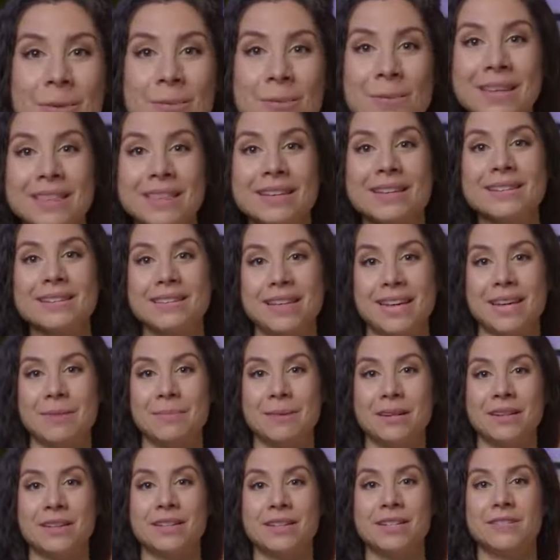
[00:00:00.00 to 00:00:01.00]
With
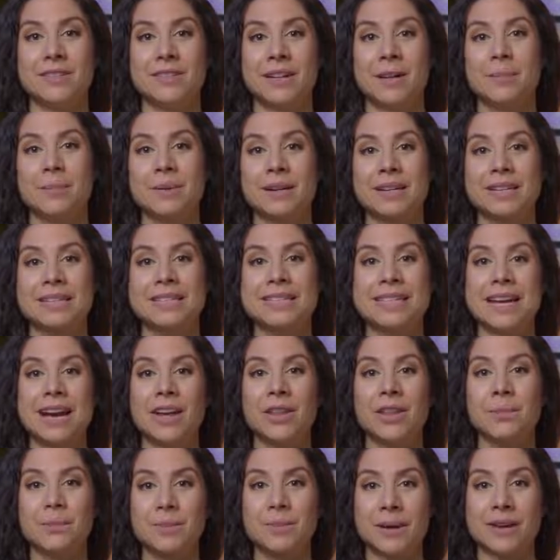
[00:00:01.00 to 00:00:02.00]
containment, a developer can
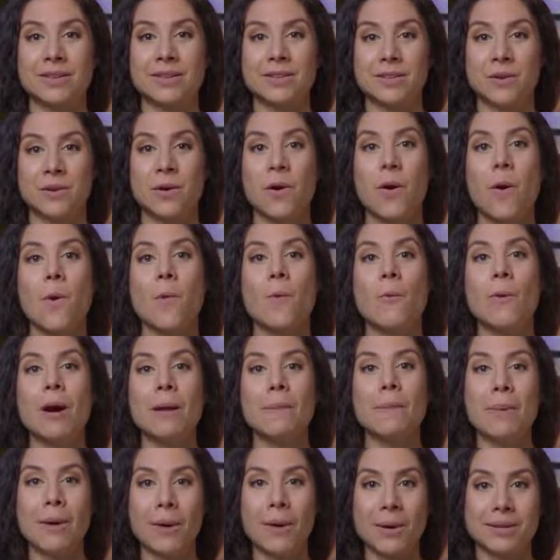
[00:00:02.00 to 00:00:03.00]
tell the browser
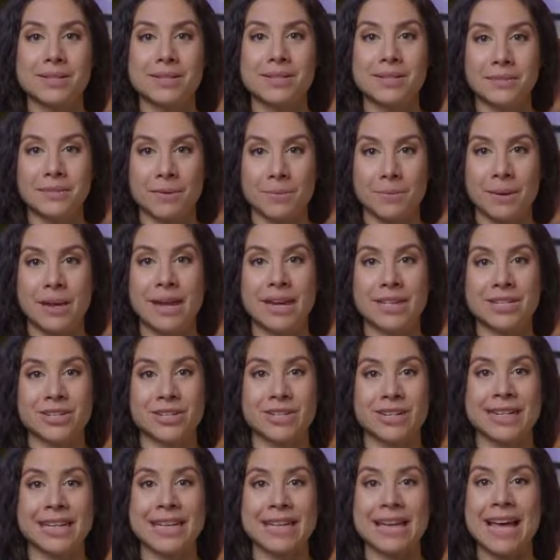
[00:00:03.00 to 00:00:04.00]
what parts of the page
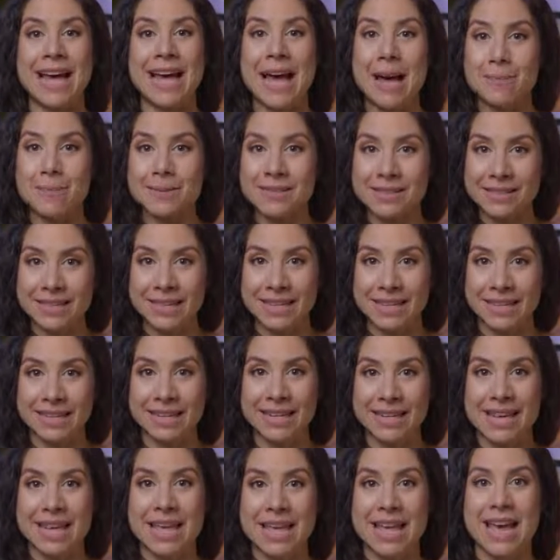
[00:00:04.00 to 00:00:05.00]
are
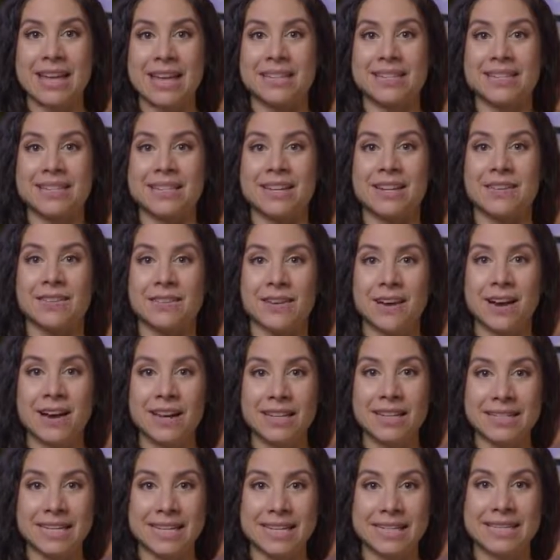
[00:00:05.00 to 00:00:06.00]
encapsulated as a set of
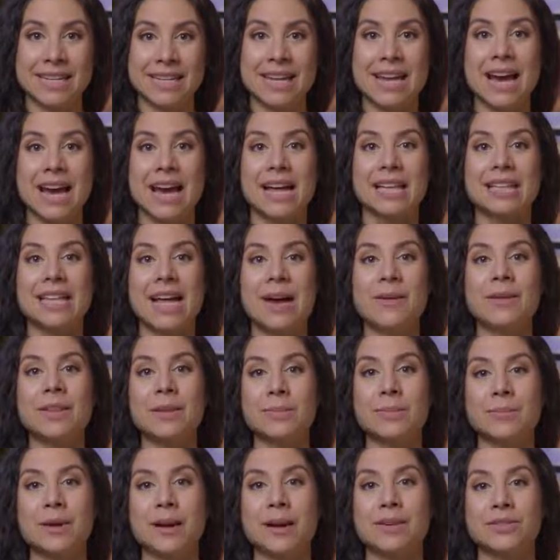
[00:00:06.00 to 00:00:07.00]
content, allowing
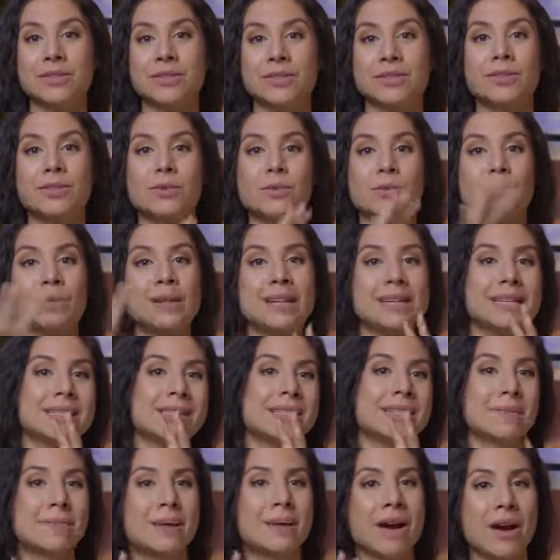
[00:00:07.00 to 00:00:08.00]
the browser to
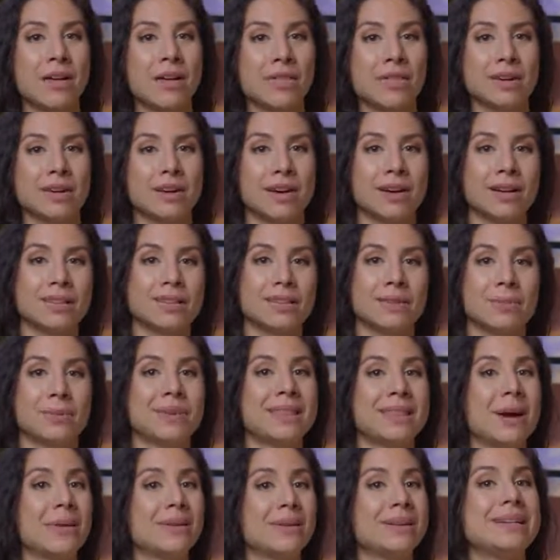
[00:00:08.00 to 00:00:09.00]
reason about the content
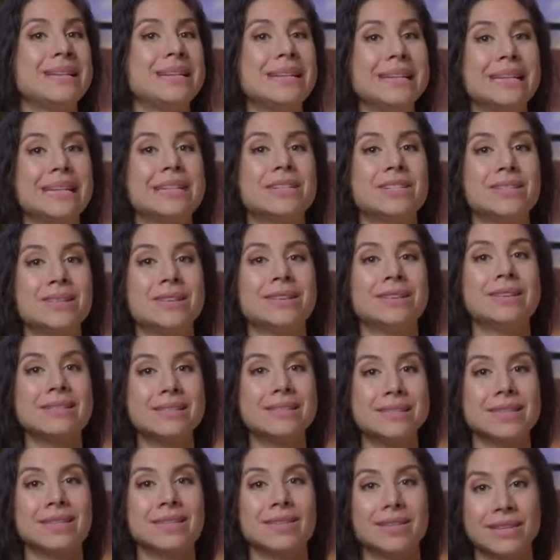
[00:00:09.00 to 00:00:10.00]
without needing to
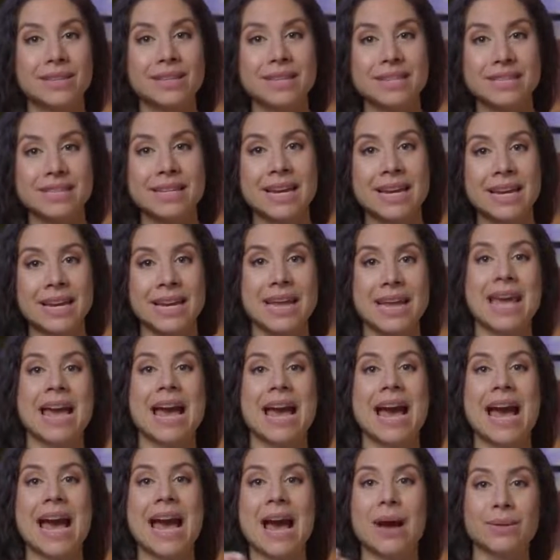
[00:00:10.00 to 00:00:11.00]
consider the state
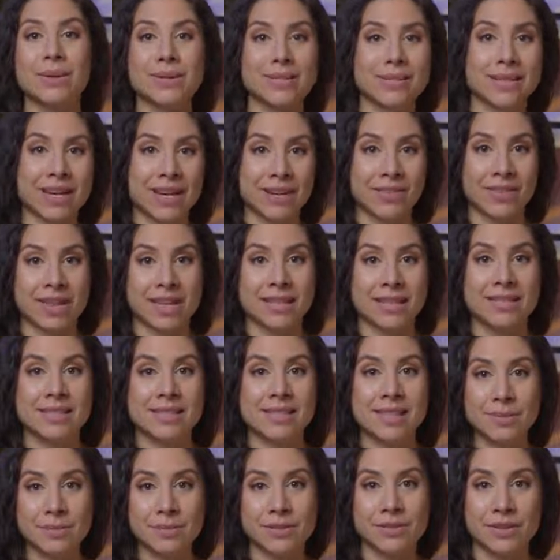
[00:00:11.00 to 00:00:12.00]
outside of that
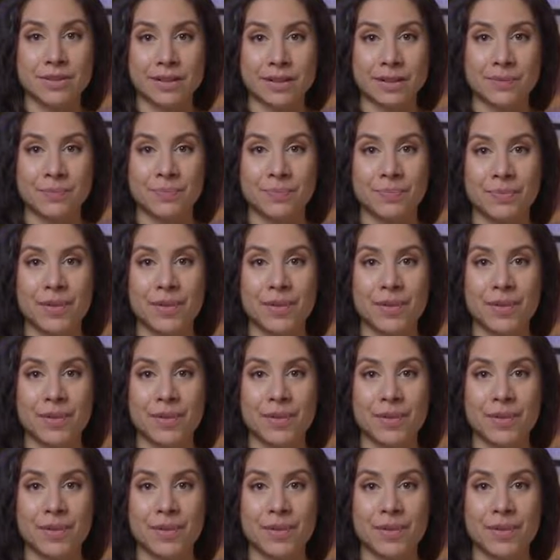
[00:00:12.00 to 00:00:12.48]
subtree.